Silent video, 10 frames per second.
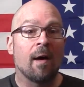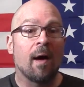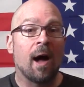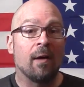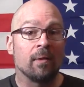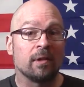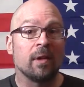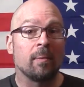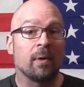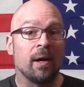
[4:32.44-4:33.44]
I was
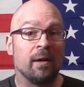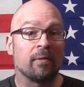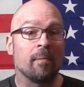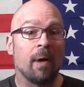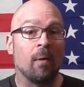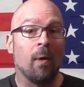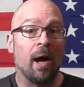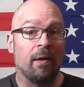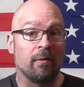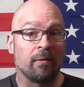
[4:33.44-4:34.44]
separating from my
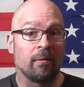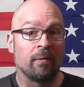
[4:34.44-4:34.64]
wife.